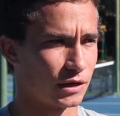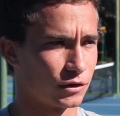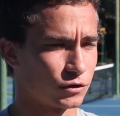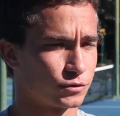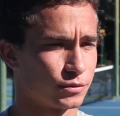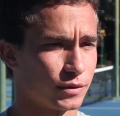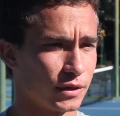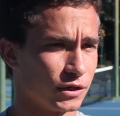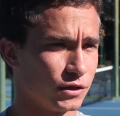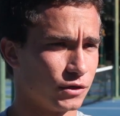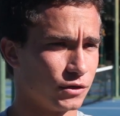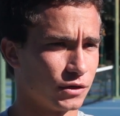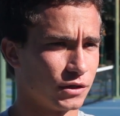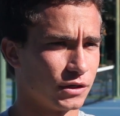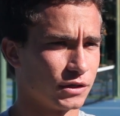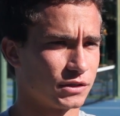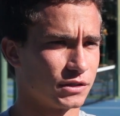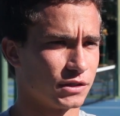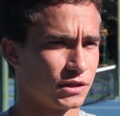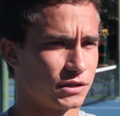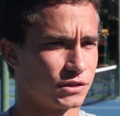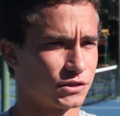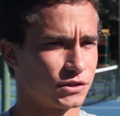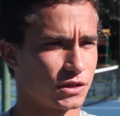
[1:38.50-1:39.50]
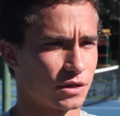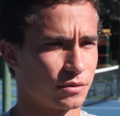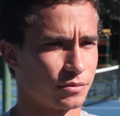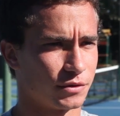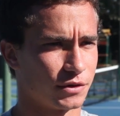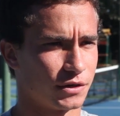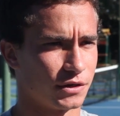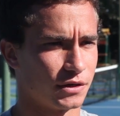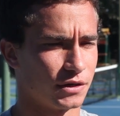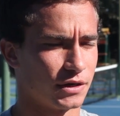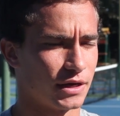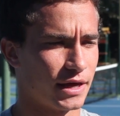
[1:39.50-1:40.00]
I was playing good in, in,
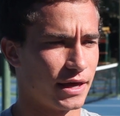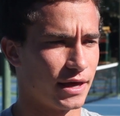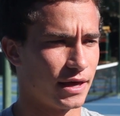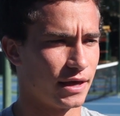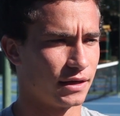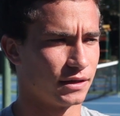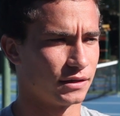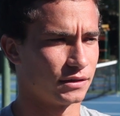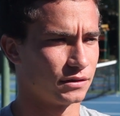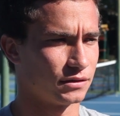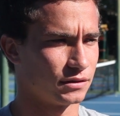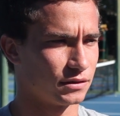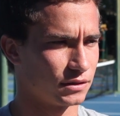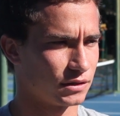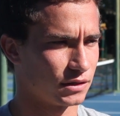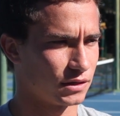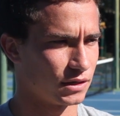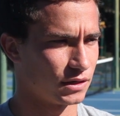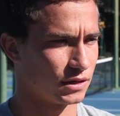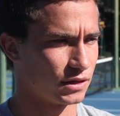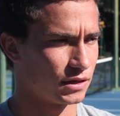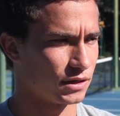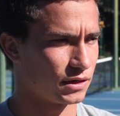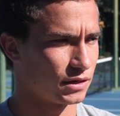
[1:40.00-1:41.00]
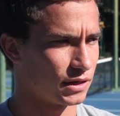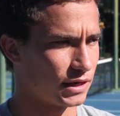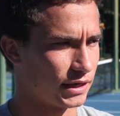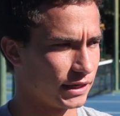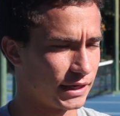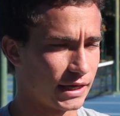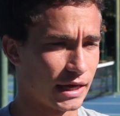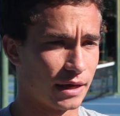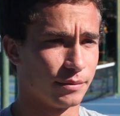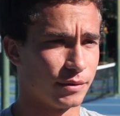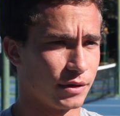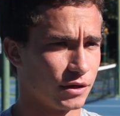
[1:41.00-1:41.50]
summer, and I
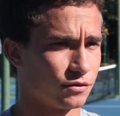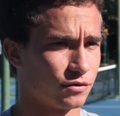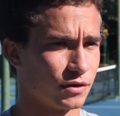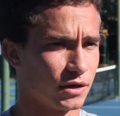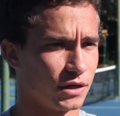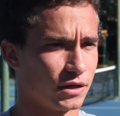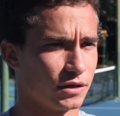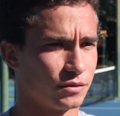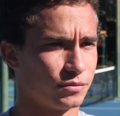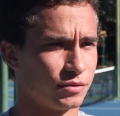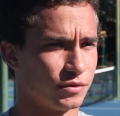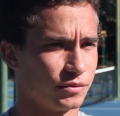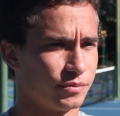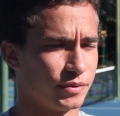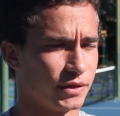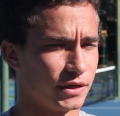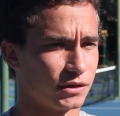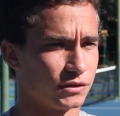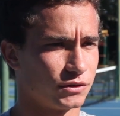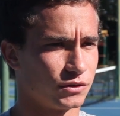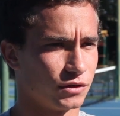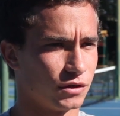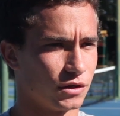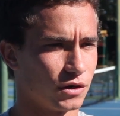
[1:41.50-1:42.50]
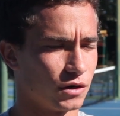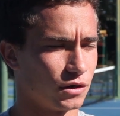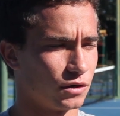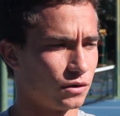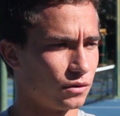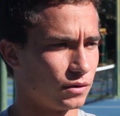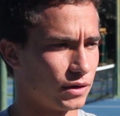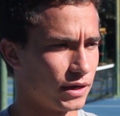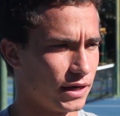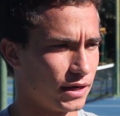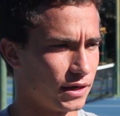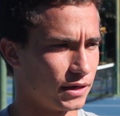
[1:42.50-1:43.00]
came here ready and prepared to
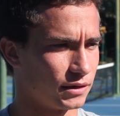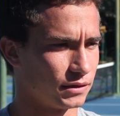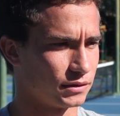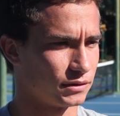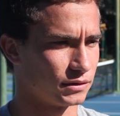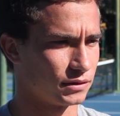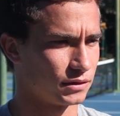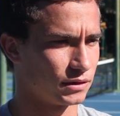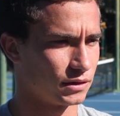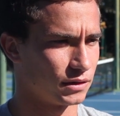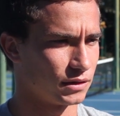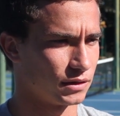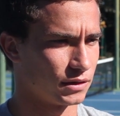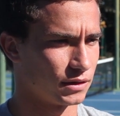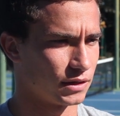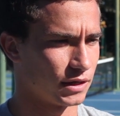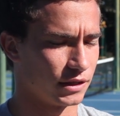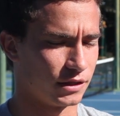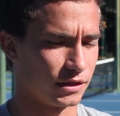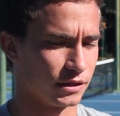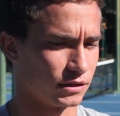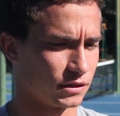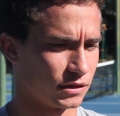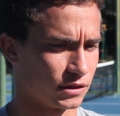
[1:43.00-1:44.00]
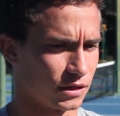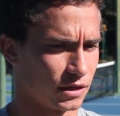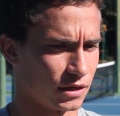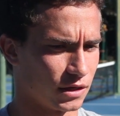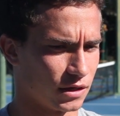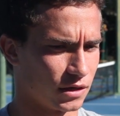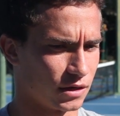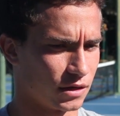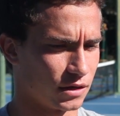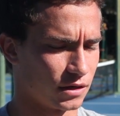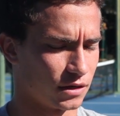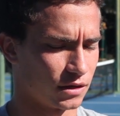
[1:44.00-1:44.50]
go. And I think
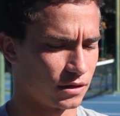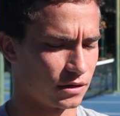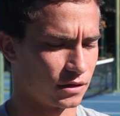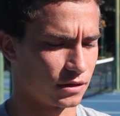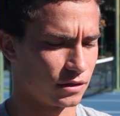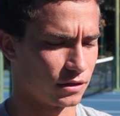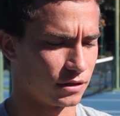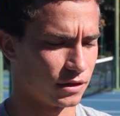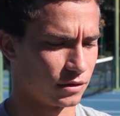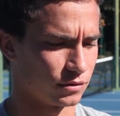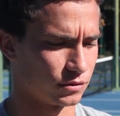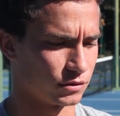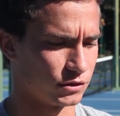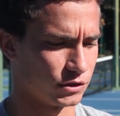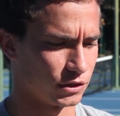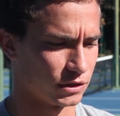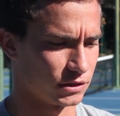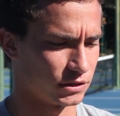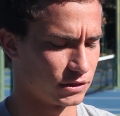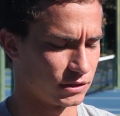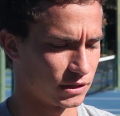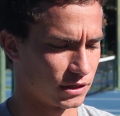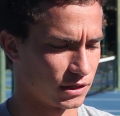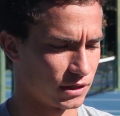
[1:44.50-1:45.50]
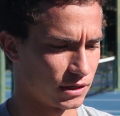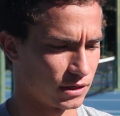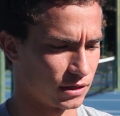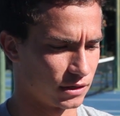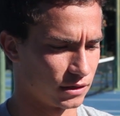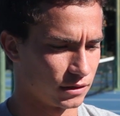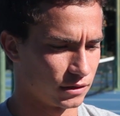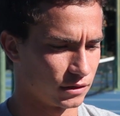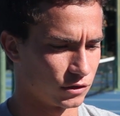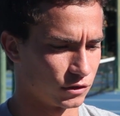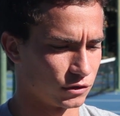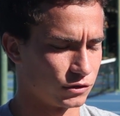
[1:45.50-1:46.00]
uh, that was just uh,
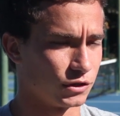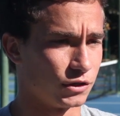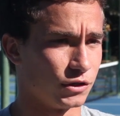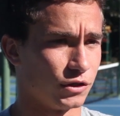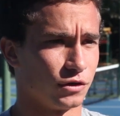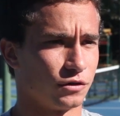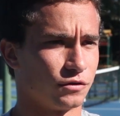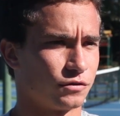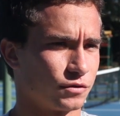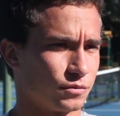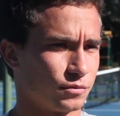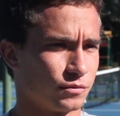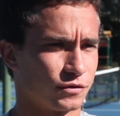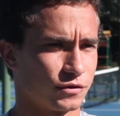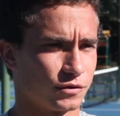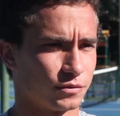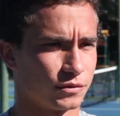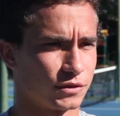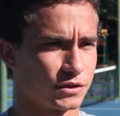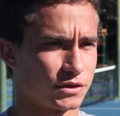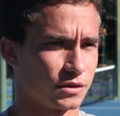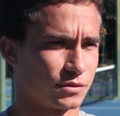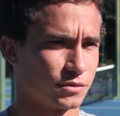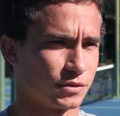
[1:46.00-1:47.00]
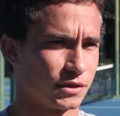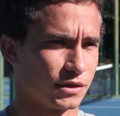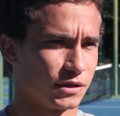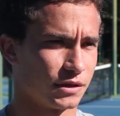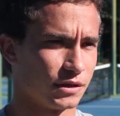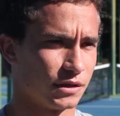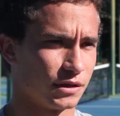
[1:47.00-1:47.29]
continuing from, from the summer